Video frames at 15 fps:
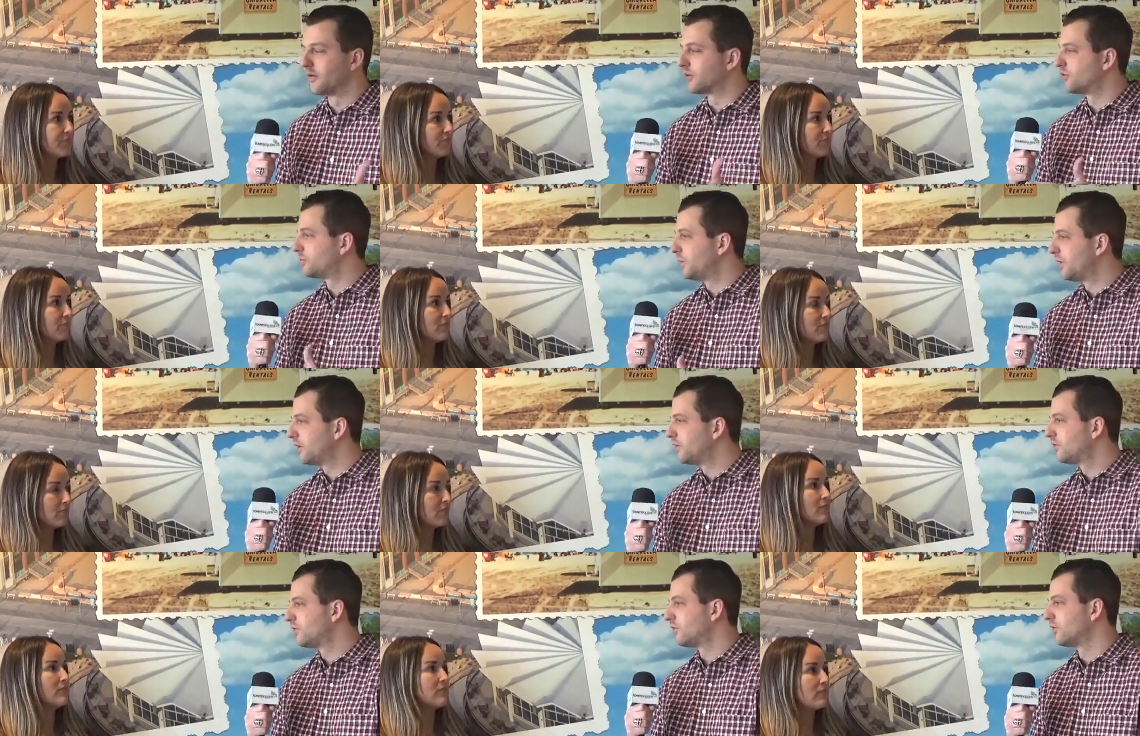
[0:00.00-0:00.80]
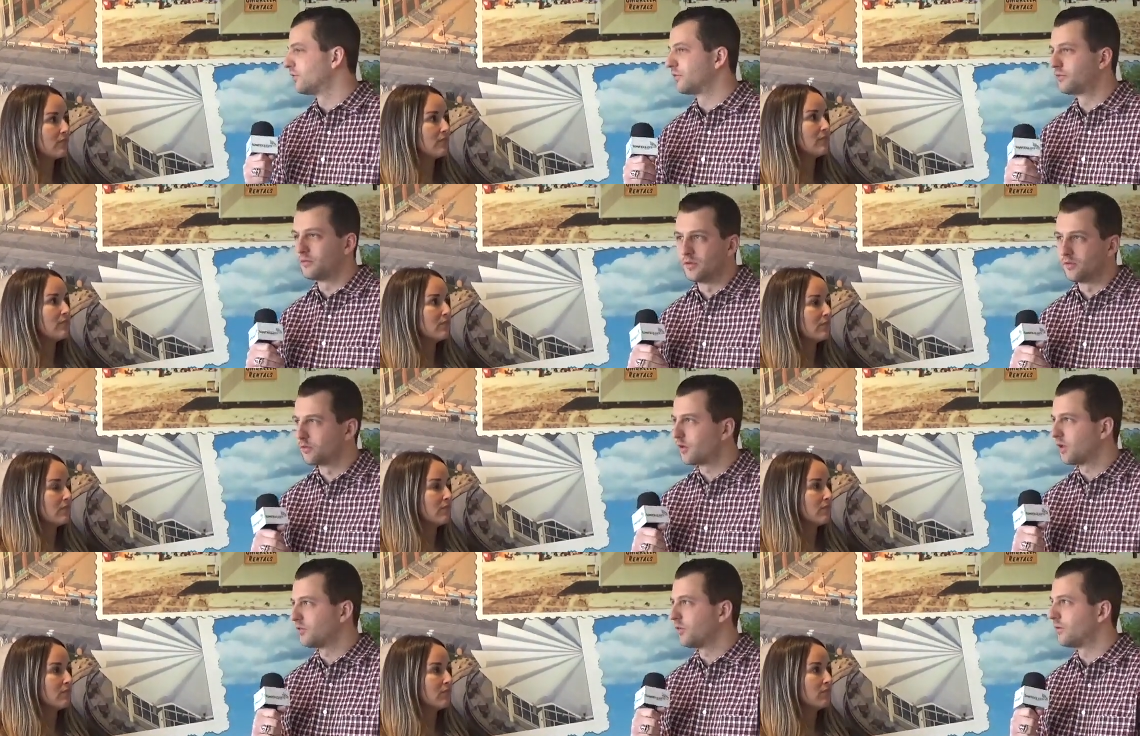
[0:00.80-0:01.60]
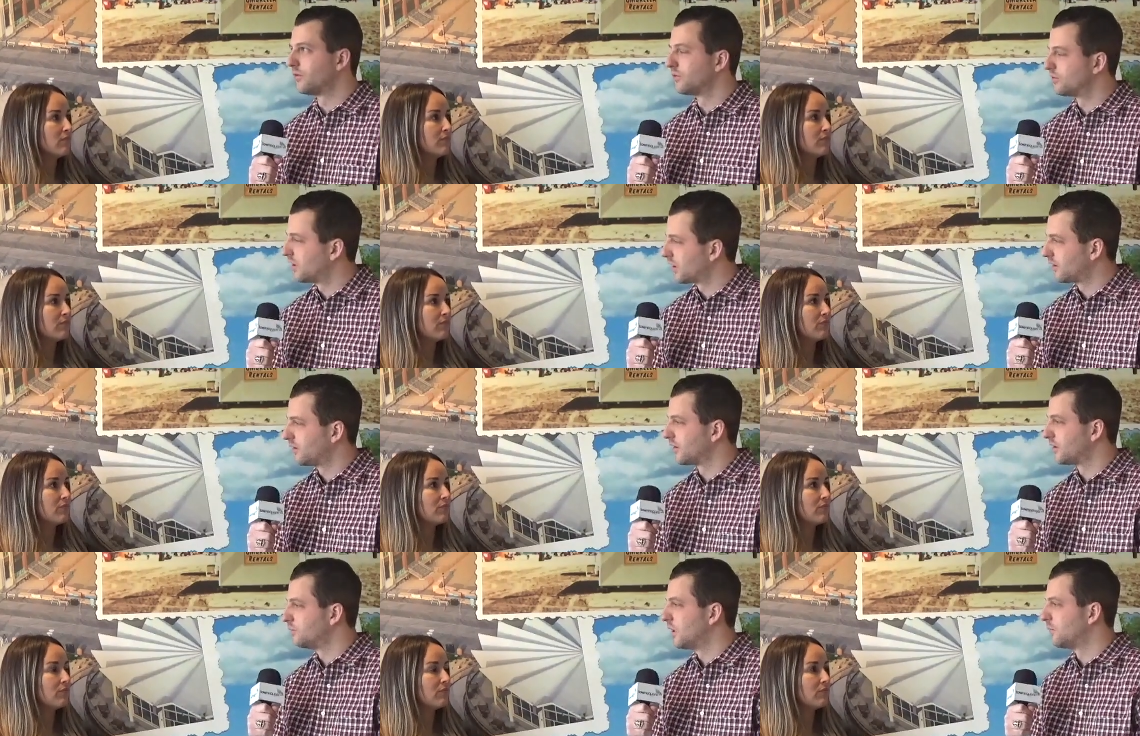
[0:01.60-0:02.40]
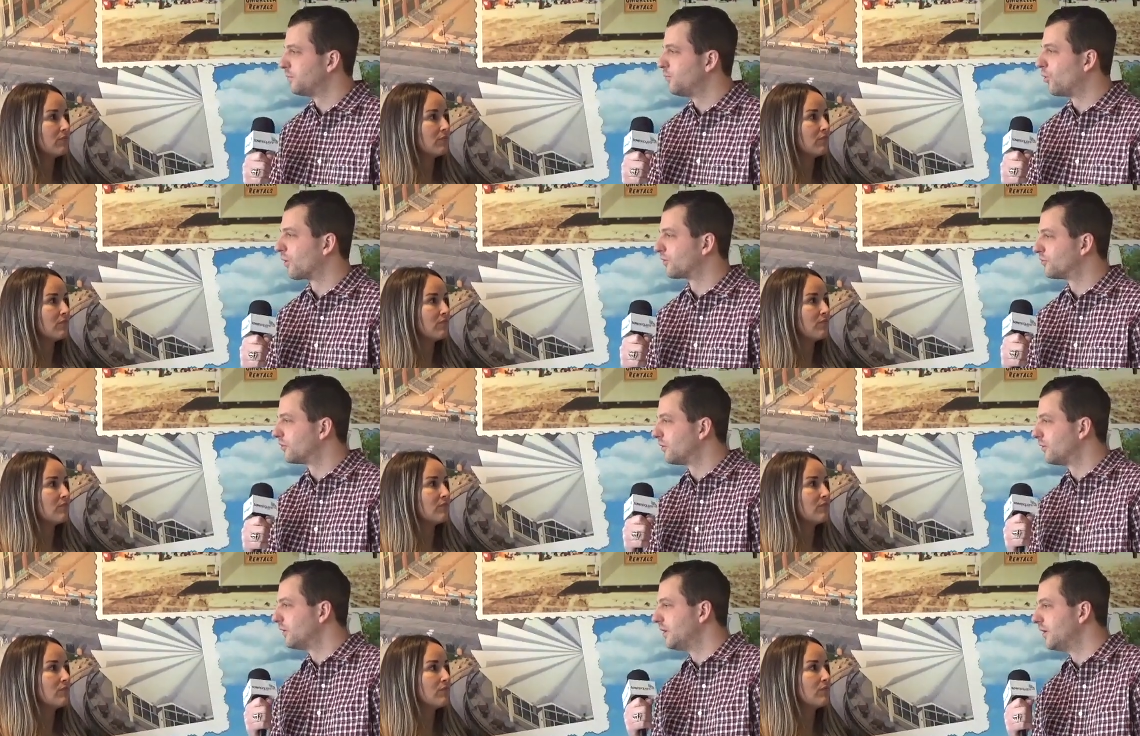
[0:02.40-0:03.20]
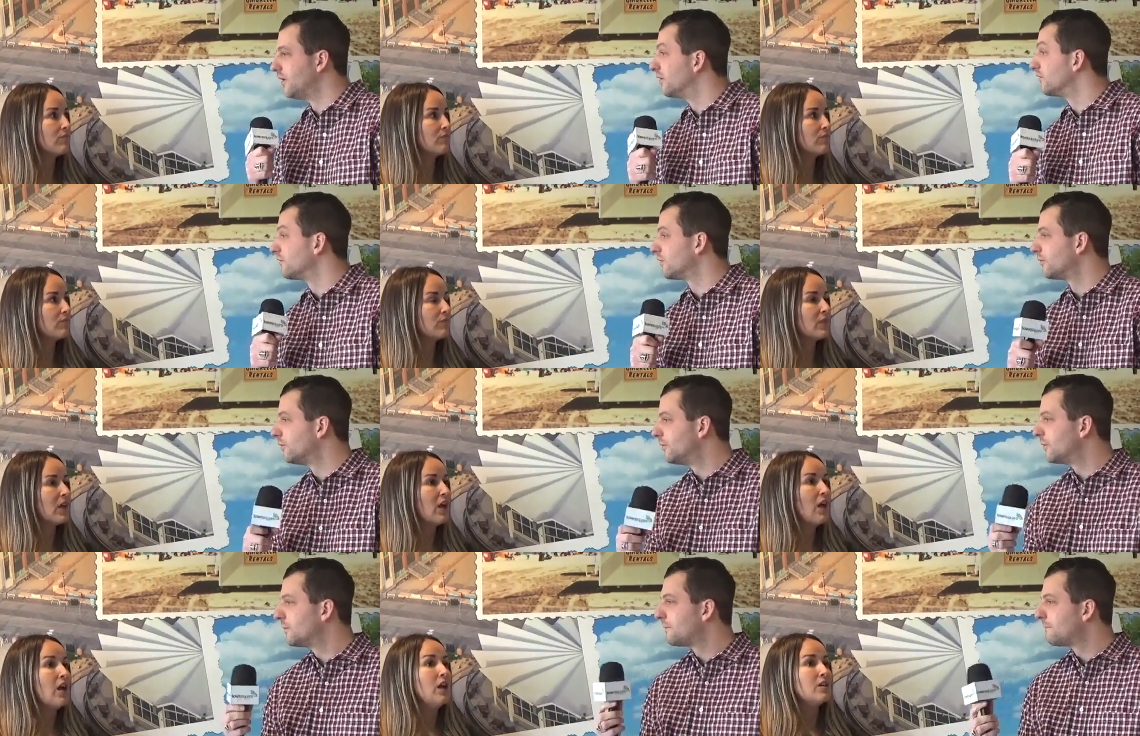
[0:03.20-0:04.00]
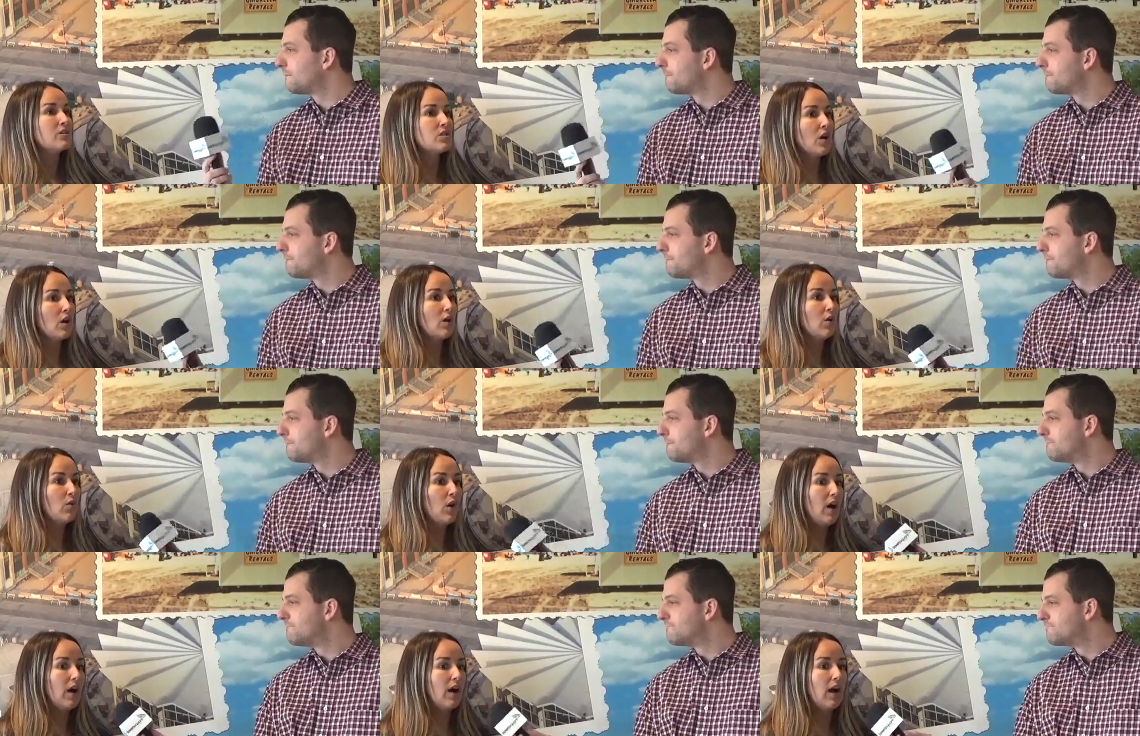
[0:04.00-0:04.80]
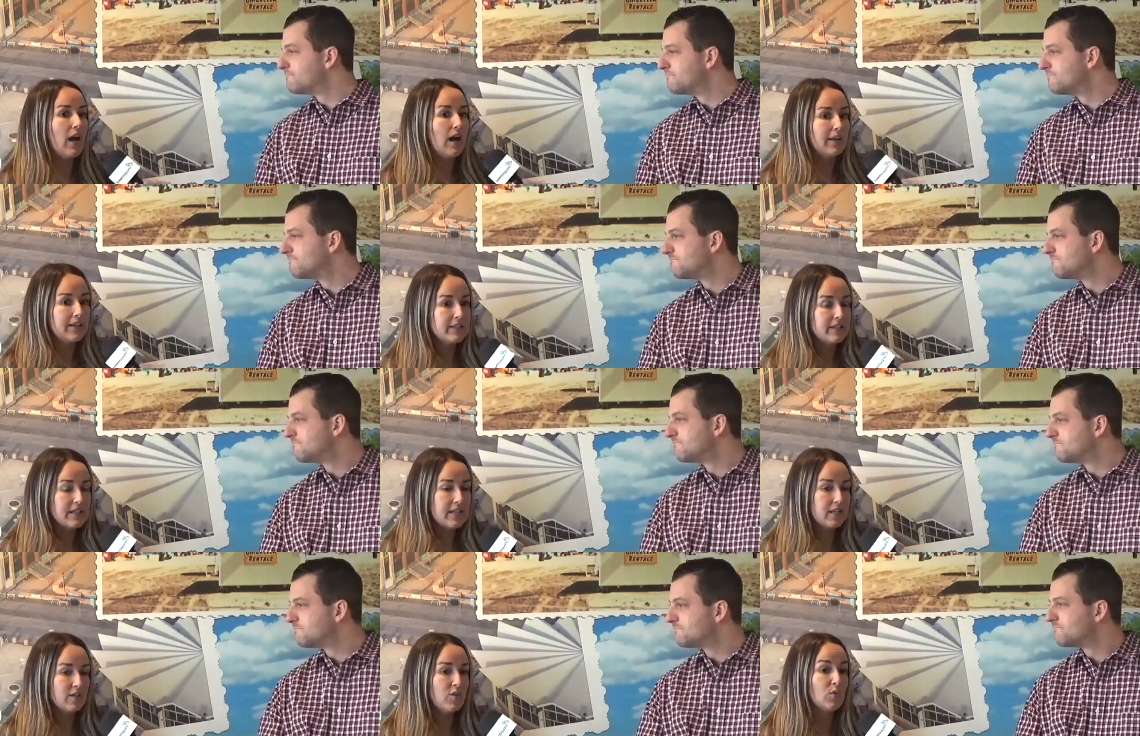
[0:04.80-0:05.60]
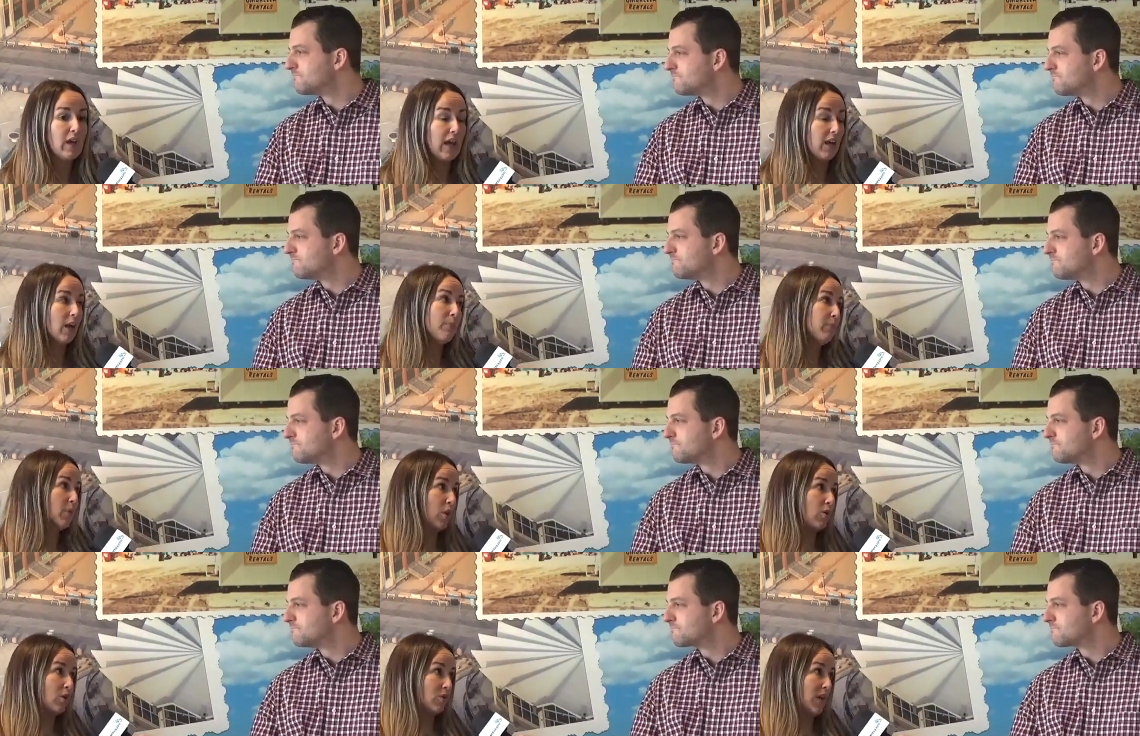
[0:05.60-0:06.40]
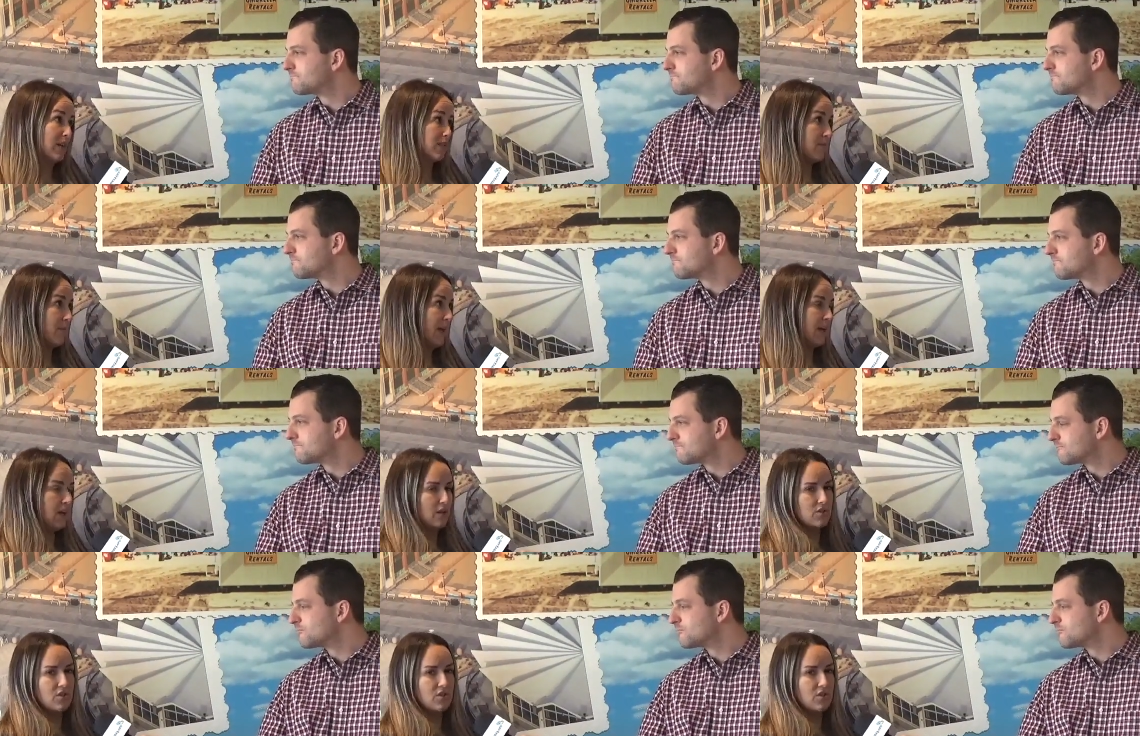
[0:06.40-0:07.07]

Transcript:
Speaker 1: experience or discuss it, or is that going to come up more so in an interview?
Speaker 2: So uh, on Indeed, you can upload a resume. It